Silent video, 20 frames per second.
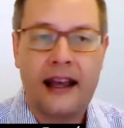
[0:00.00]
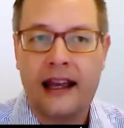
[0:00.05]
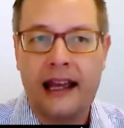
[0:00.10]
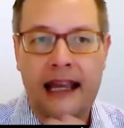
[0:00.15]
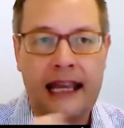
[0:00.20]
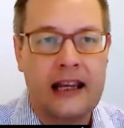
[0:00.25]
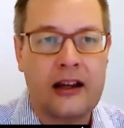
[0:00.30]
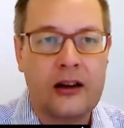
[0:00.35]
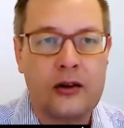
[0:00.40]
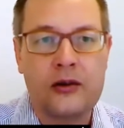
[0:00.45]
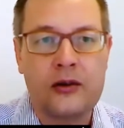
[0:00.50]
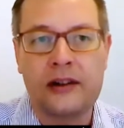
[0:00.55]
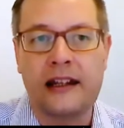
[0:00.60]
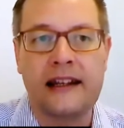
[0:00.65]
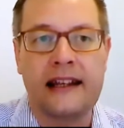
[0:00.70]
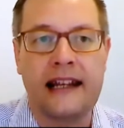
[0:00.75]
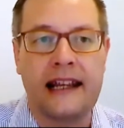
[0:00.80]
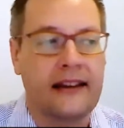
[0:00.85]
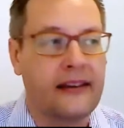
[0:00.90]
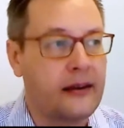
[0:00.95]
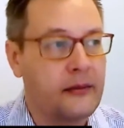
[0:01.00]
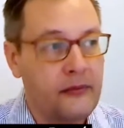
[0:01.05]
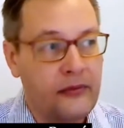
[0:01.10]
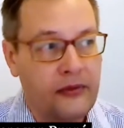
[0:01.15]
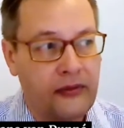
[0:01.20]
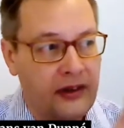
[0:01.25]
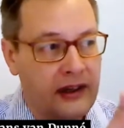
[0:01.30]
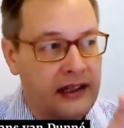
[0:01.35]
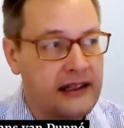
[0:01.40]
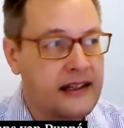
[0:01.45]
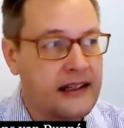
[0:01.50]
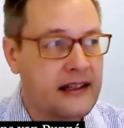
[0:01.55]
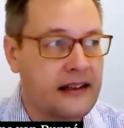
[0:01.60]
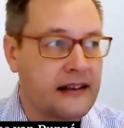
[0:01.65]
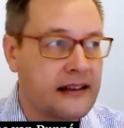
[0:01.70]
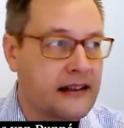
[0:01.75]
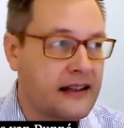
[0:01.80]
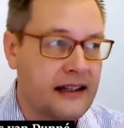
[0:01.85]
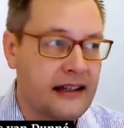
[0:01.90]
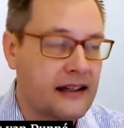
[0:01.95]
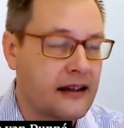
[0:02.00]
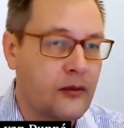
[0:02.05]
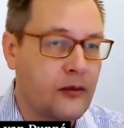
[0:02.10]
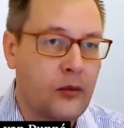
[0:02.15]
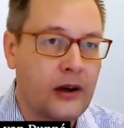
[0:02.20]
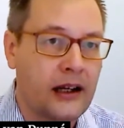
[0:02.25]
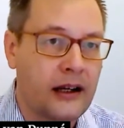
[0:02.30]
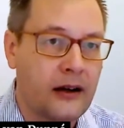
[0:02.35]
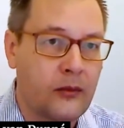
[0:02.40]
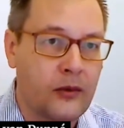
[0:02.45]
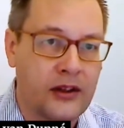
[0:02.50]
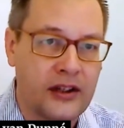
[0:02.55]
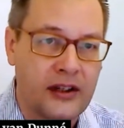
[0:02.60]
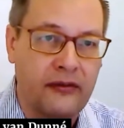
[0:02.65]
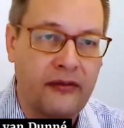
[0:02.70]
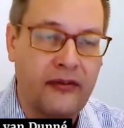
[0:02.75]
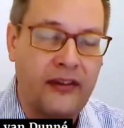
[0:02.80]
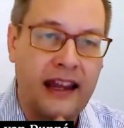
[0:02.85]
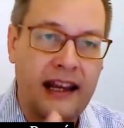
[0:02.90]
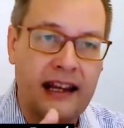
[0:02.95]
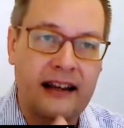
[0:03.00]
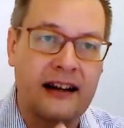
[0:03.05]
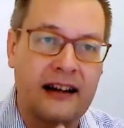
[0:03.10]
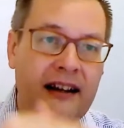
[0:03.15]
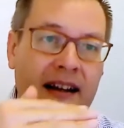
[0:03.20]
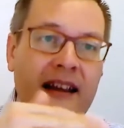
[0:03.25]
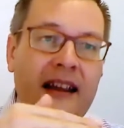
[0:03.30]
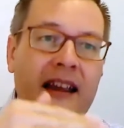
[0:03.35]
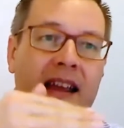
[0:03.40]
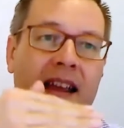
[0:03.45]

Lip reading: include the datum, for instance, when there was a failure